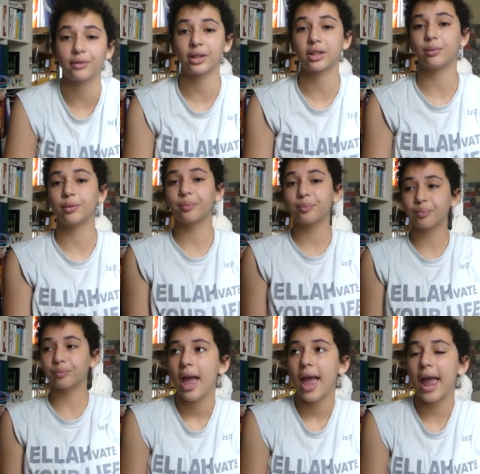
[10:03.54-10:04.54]
flexible.
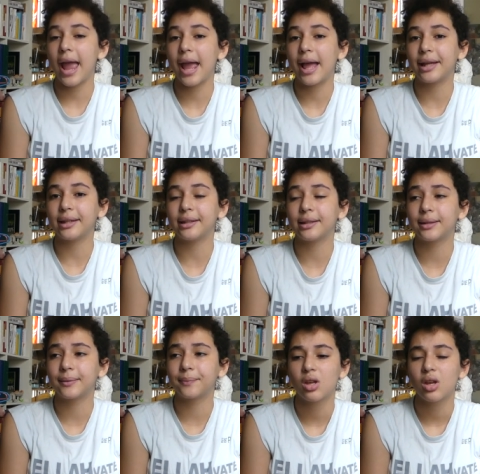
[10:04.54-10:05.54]
And
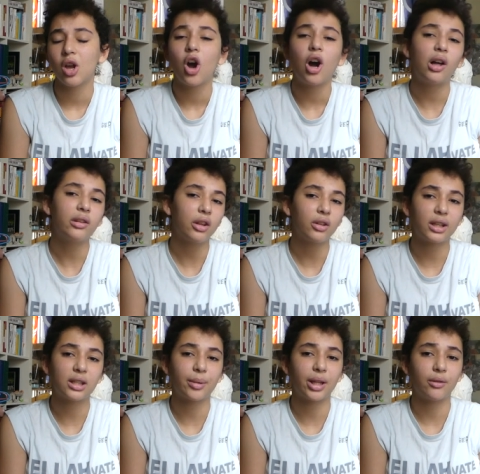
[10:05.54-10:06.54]
all the other
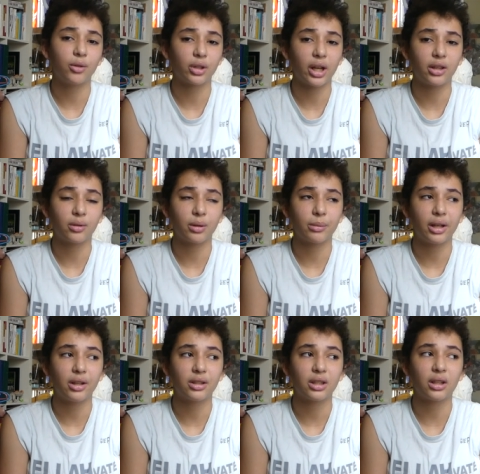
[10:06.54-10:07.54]
kids on my level are doing the ring
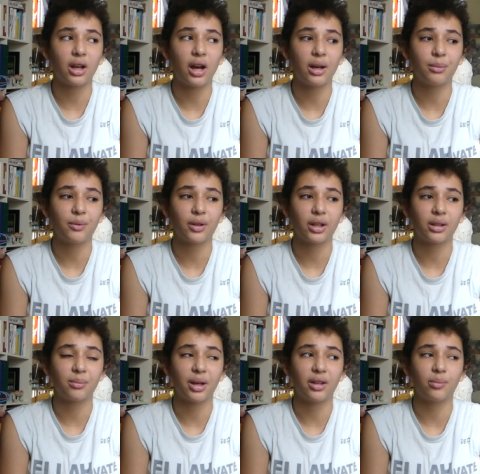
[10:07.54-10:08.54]
balance, and I'm a very
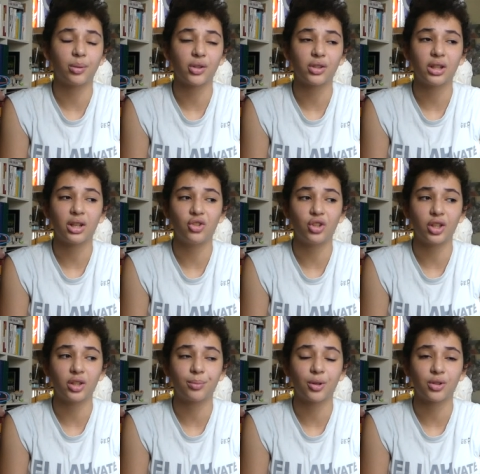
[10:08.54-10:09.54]
competitive person and a
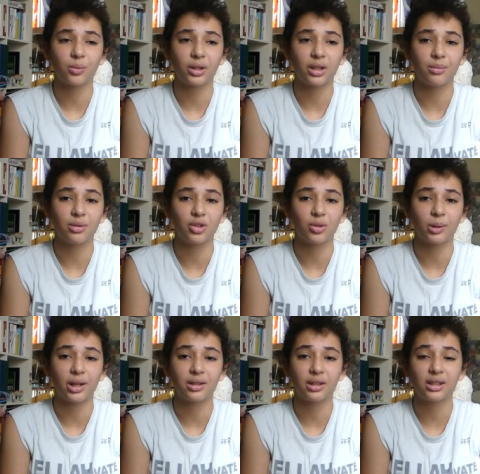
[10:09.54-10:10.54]
jealous person when it comes to
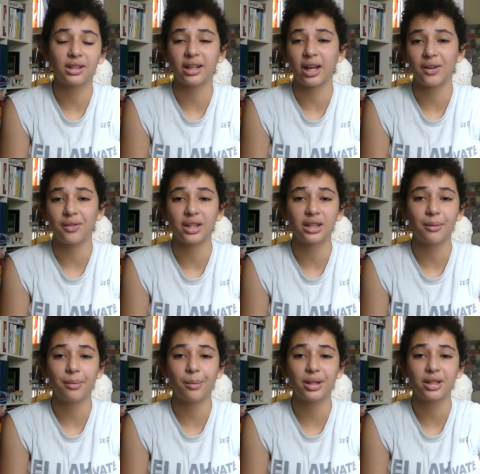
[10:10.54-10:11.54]
gymnastics. And I kind of hate that
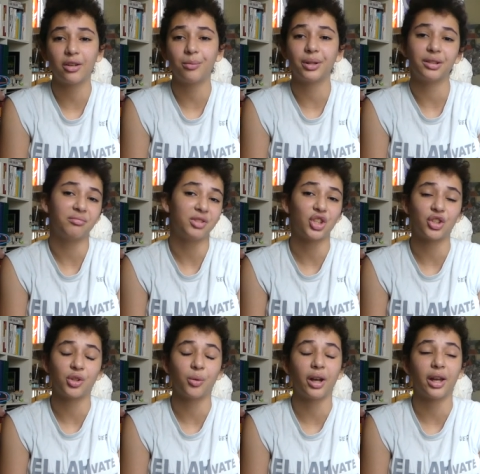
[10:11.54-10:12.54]
about myself, but it's
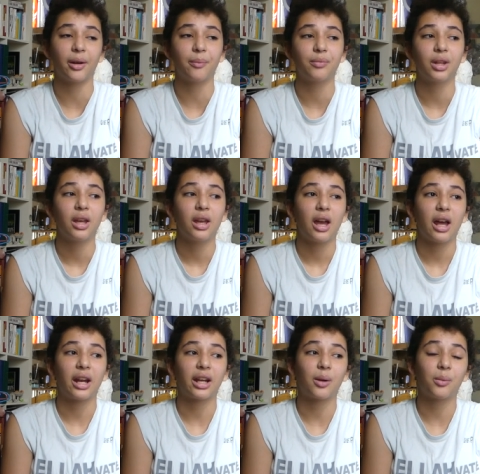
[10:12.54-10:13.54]
just who I am.
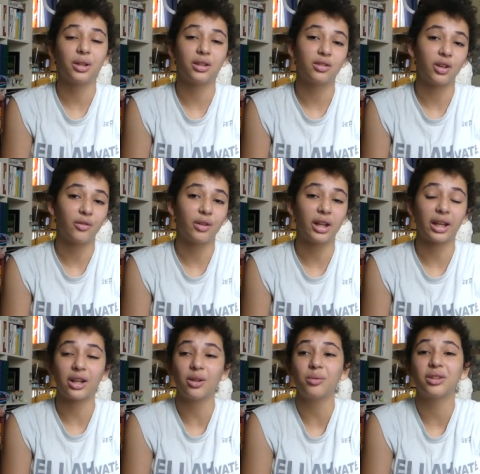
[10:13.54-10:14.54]
And I can't really solve that. Like,
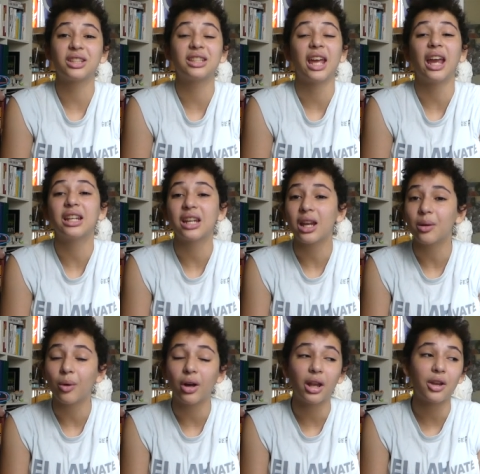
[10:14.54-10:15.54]
I don't say it to
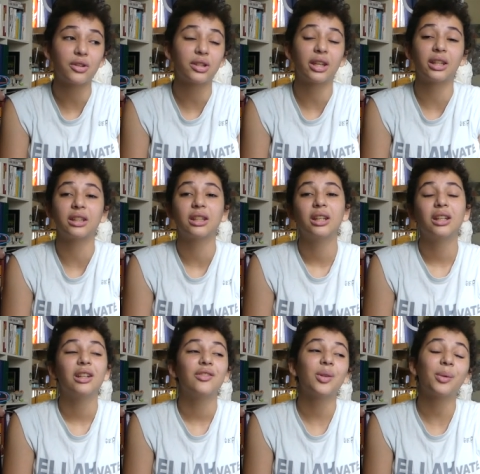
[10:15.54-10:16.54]
anyone. I just, like,
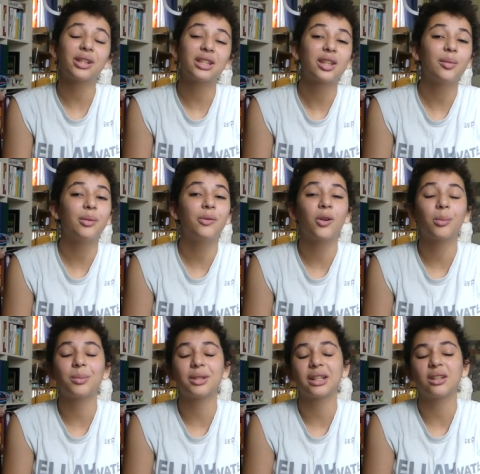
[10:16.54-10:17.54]
if someone has to slow up for me,
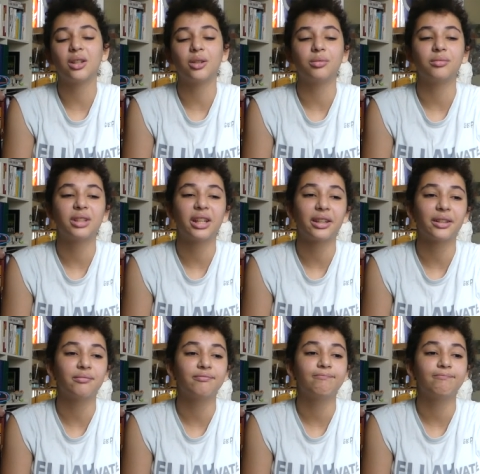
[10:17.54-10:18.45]
I'm just like, oh, dang it.